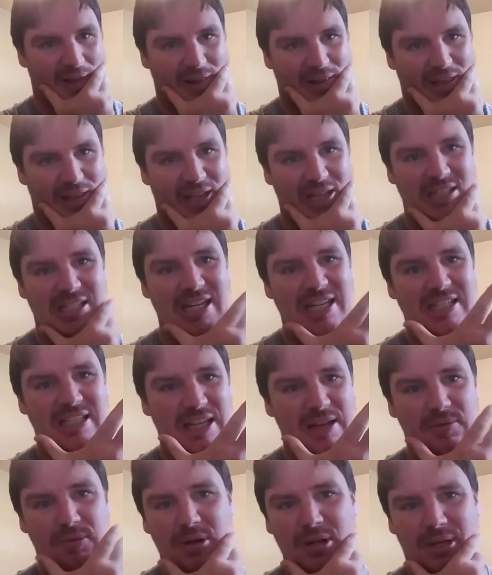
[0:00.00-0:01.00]
These things
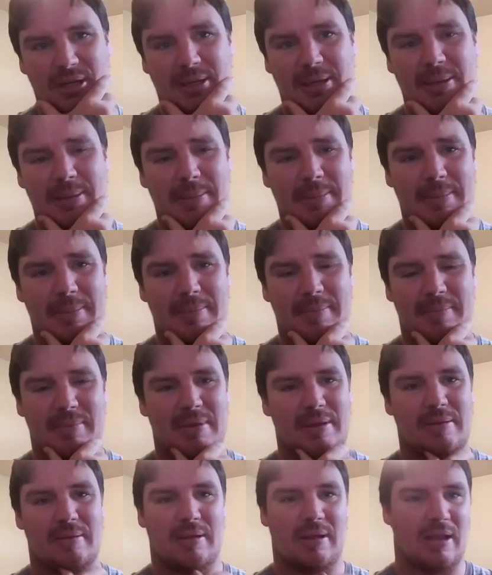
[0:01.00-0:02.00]
can work.
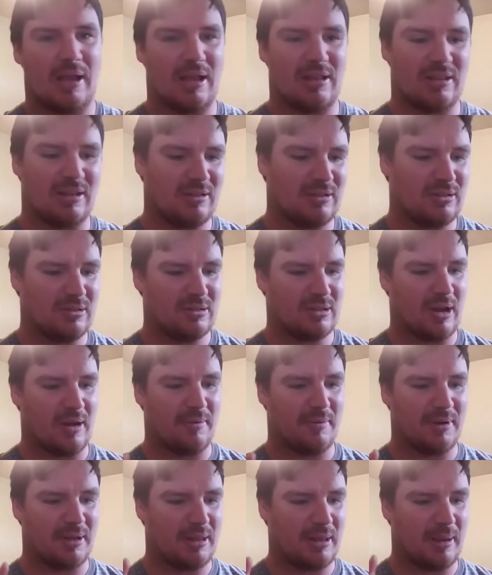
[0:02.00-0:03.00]
And then you start
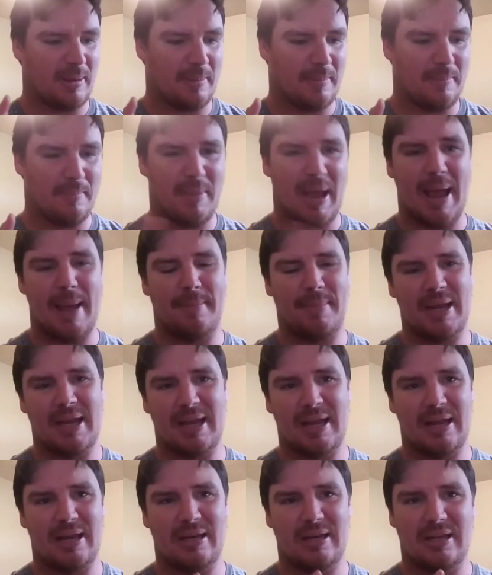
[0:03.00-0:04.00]
with
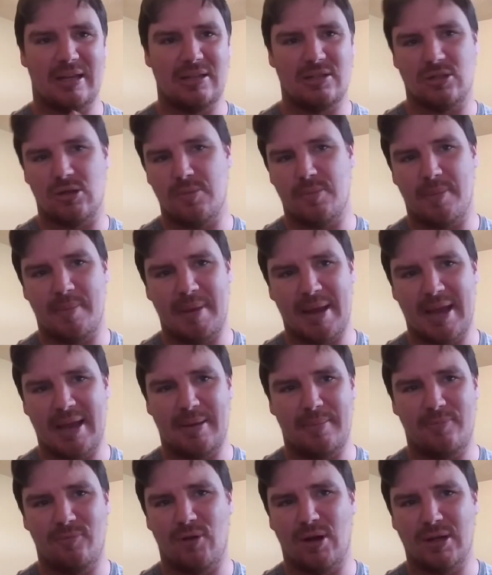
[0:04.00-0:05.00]
Batman and
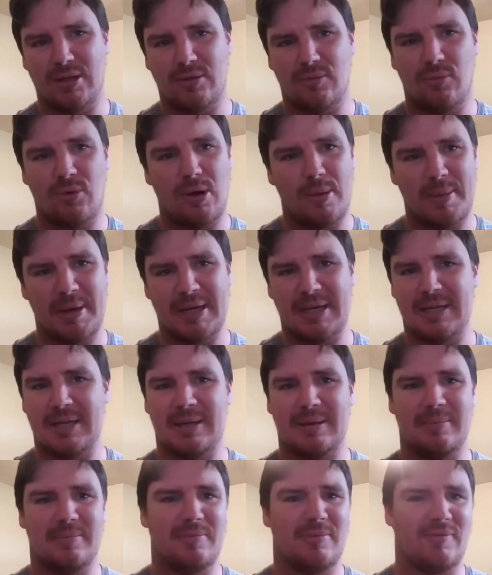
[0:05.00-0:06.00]
Superman, Wonder Woman
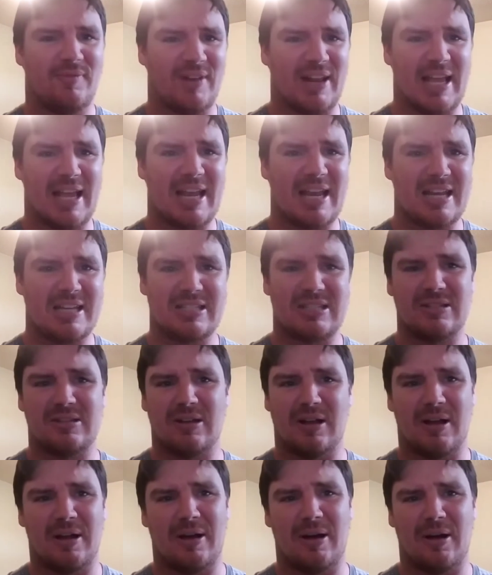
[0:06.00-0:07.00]
and Flash and
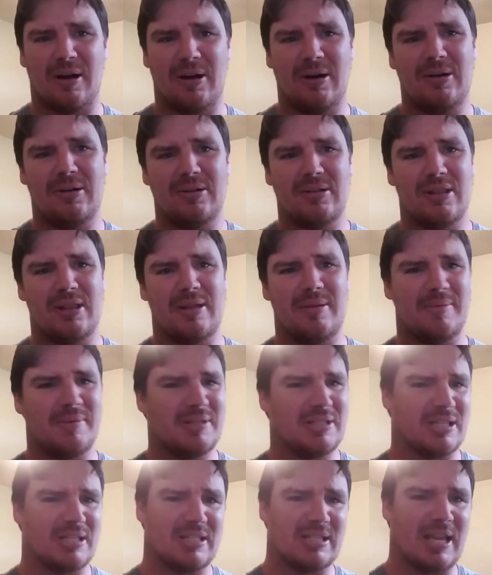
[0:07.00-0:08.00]
all of them, and
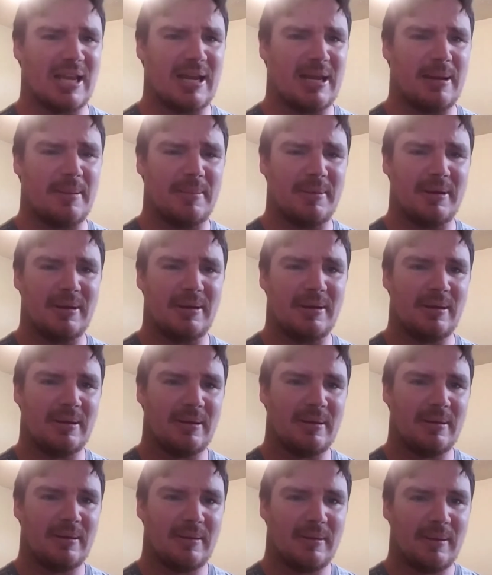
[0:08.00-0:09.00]
Shazam.
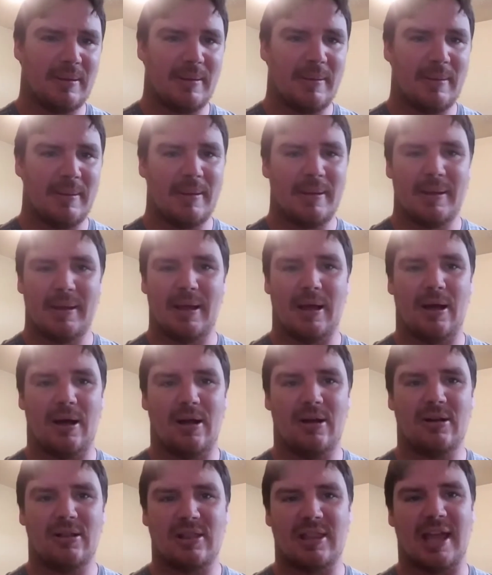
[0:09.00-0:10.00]

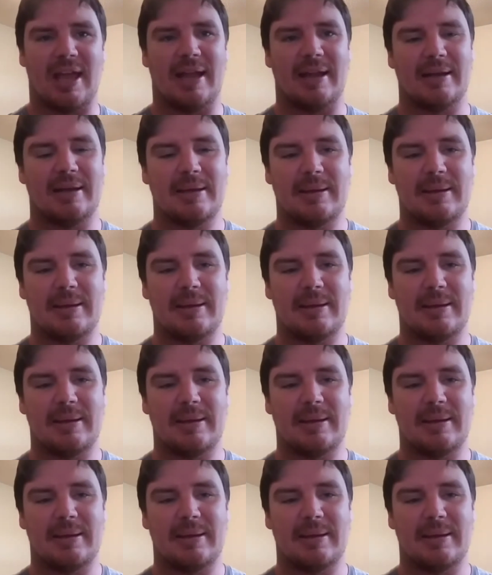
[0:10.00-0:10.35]
All of that.